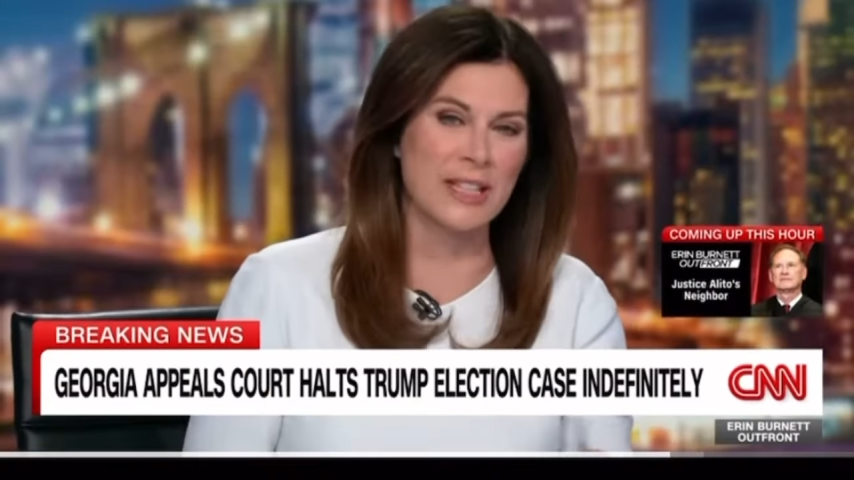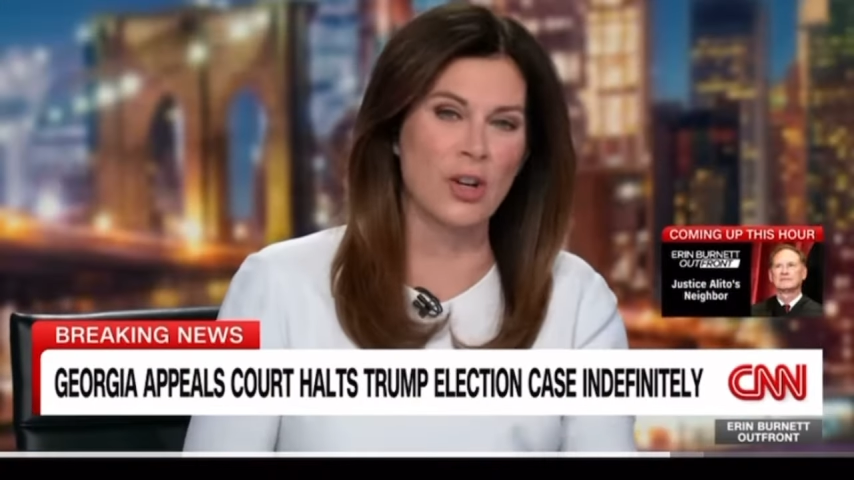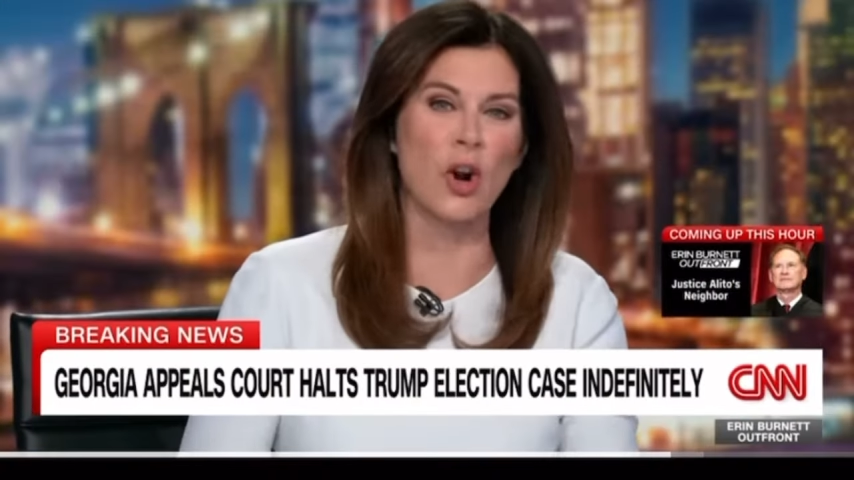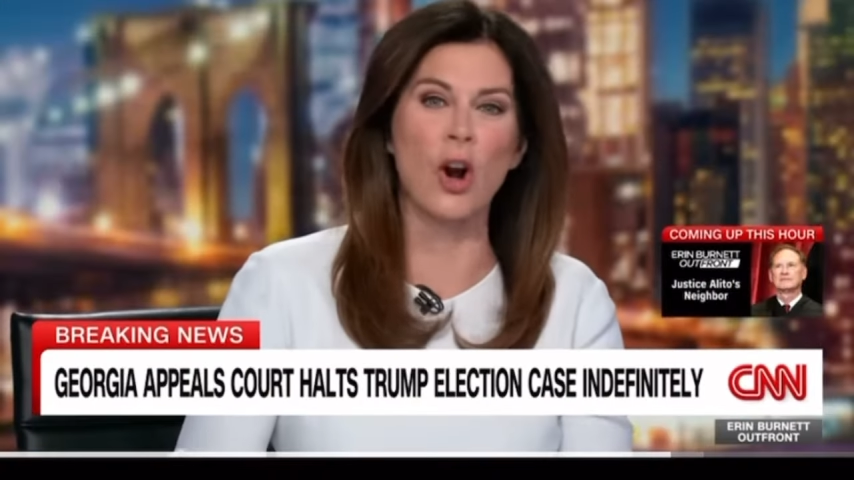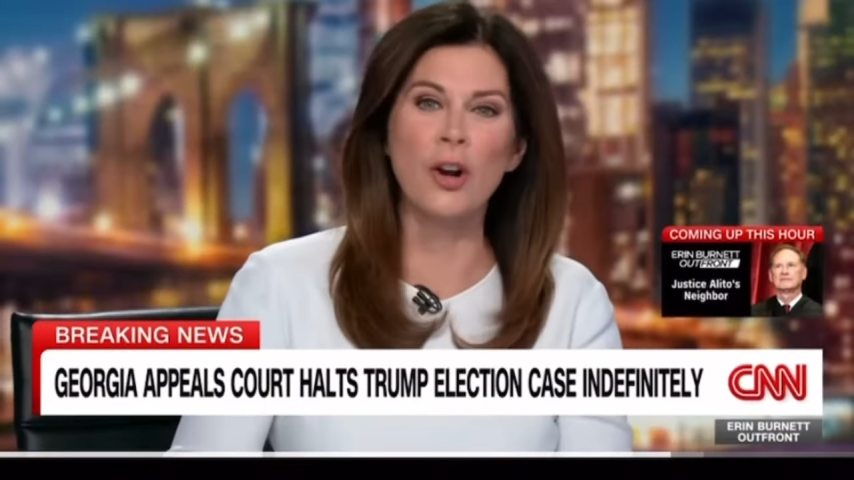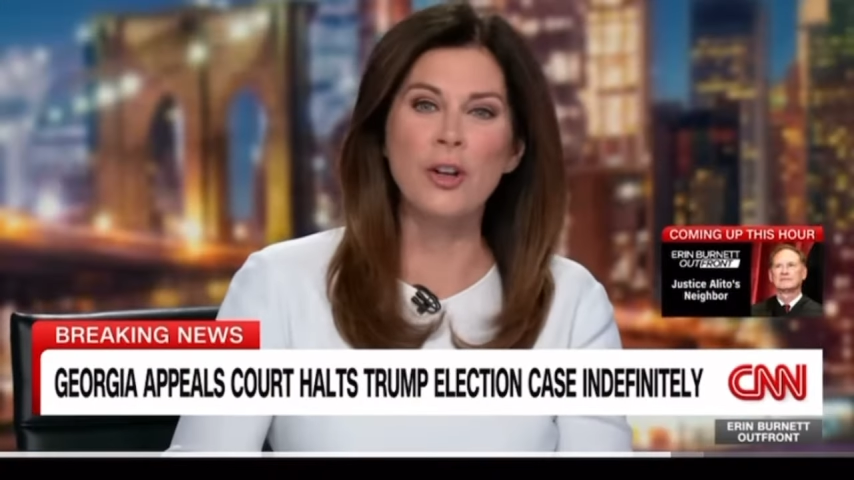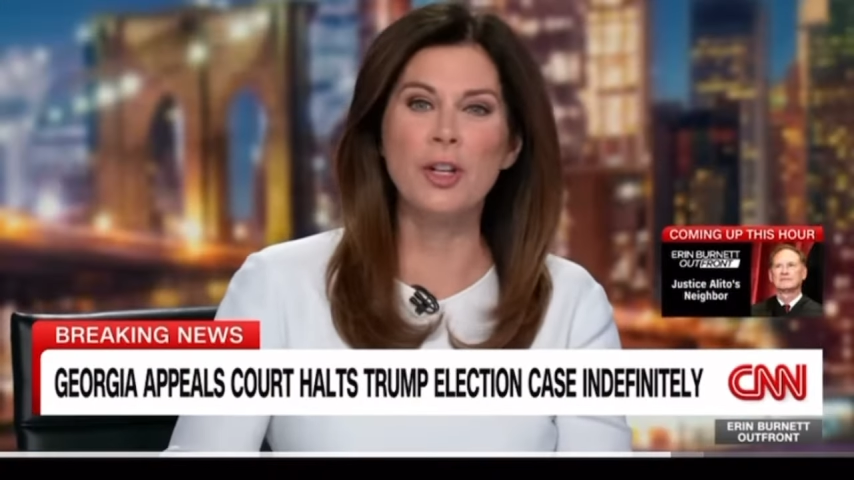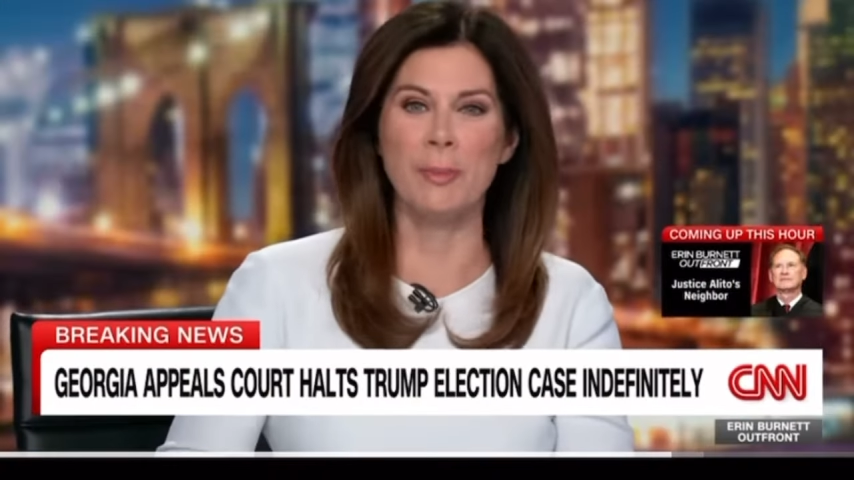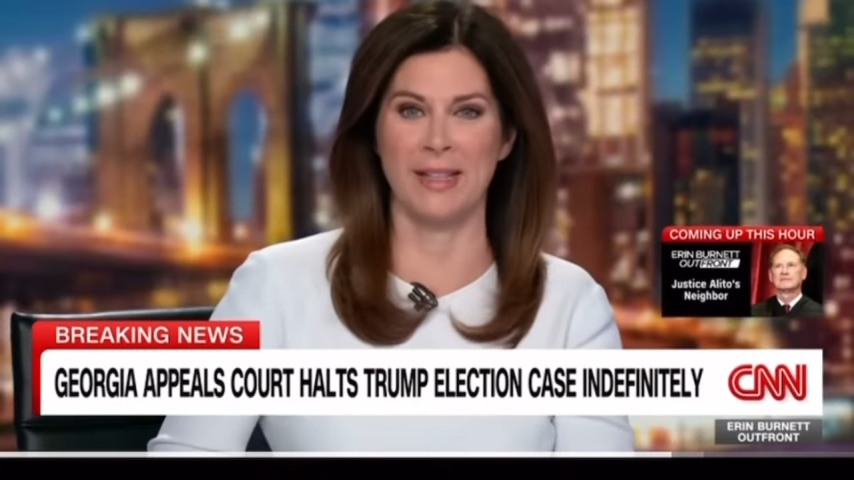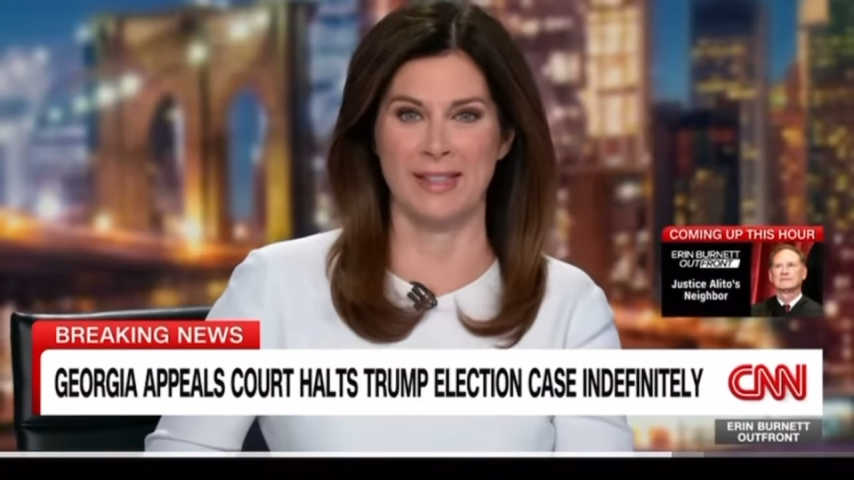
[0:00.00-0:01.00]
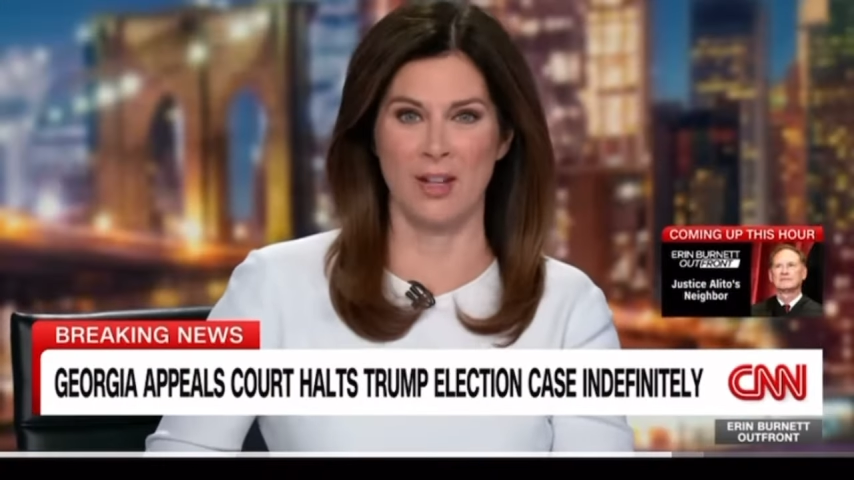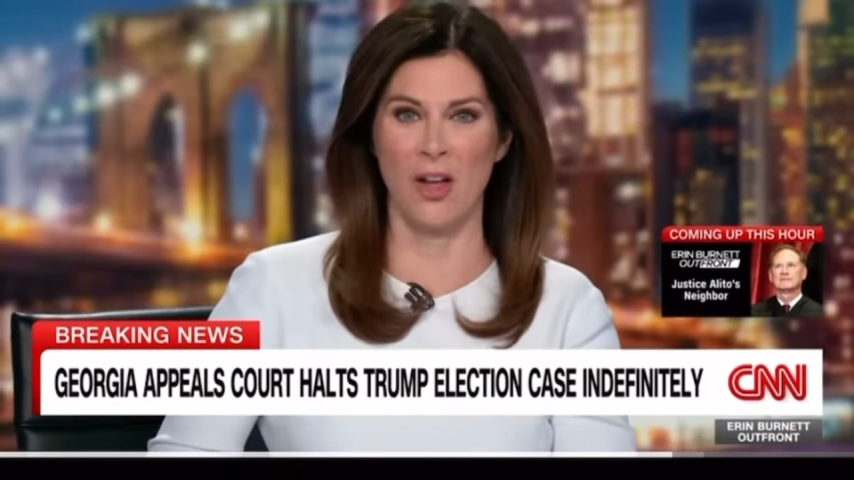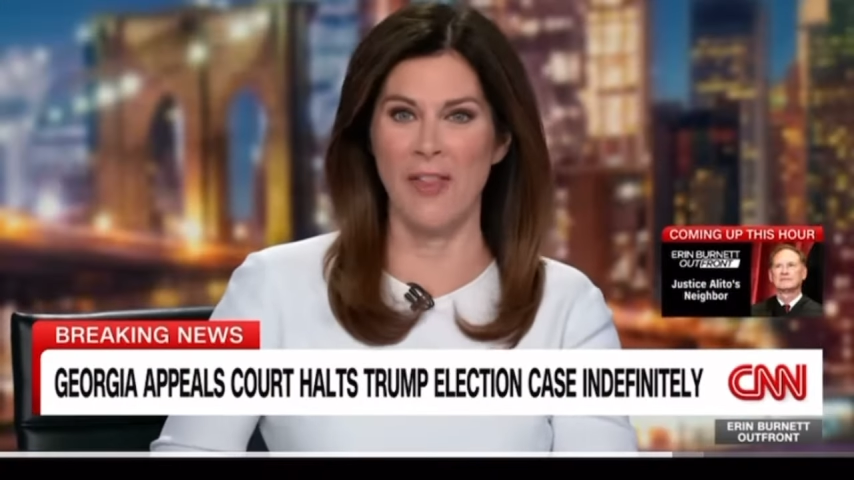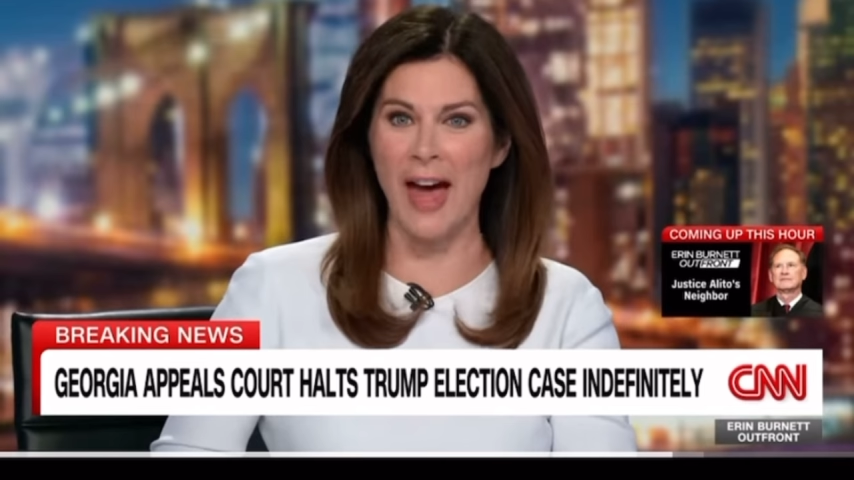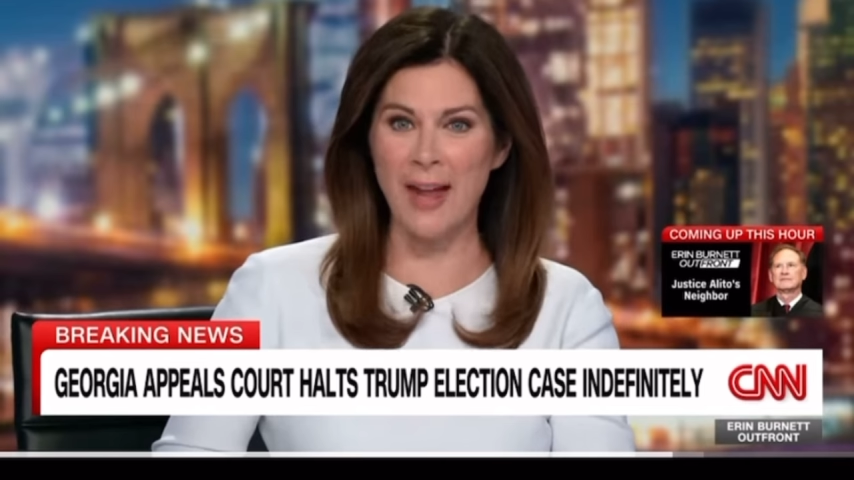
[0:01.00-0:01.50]
to hear arguments
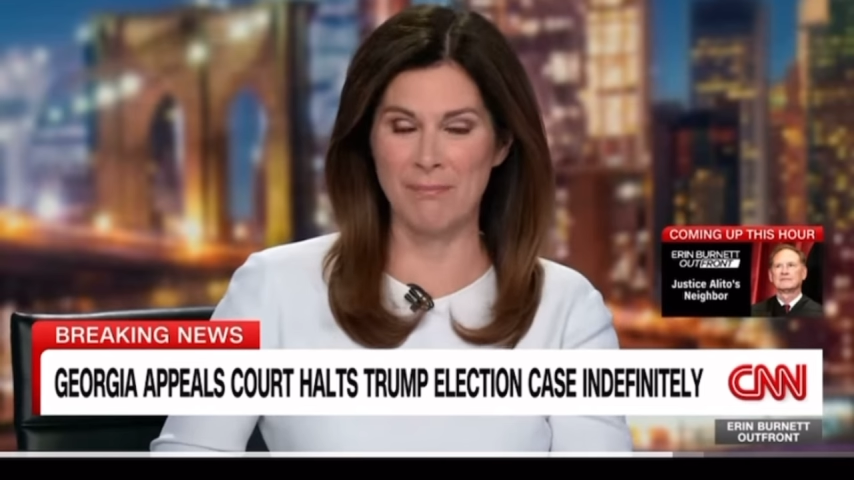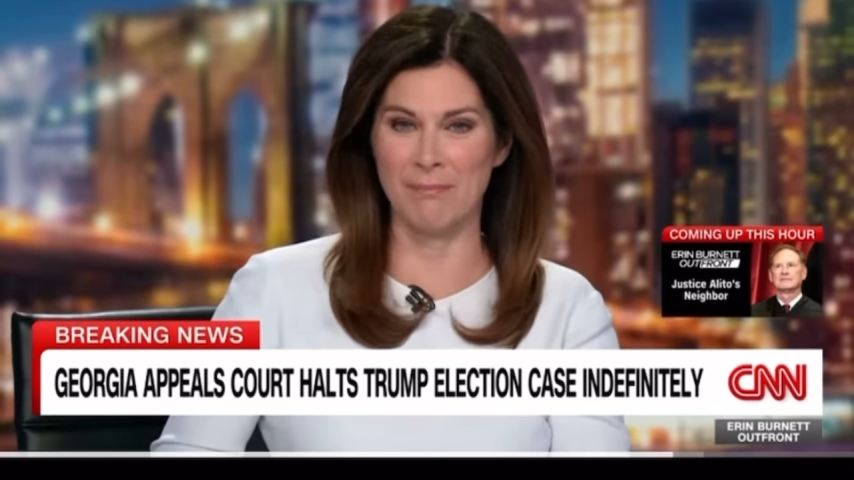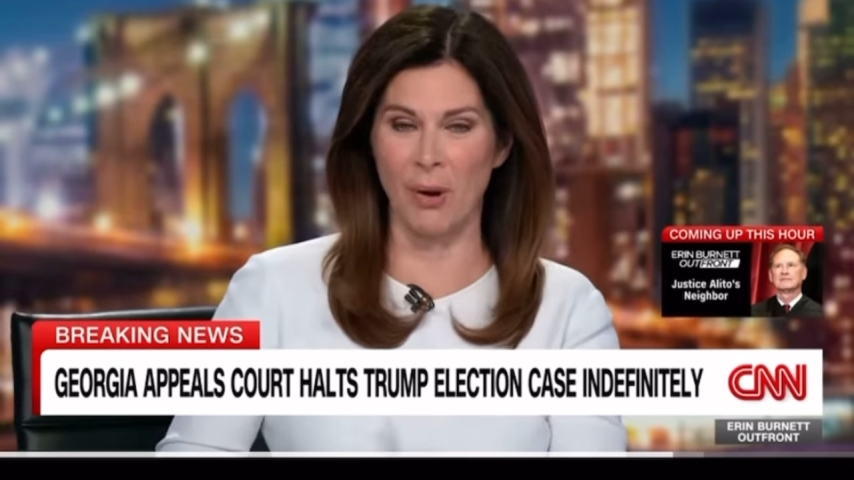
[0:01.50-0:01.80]
on that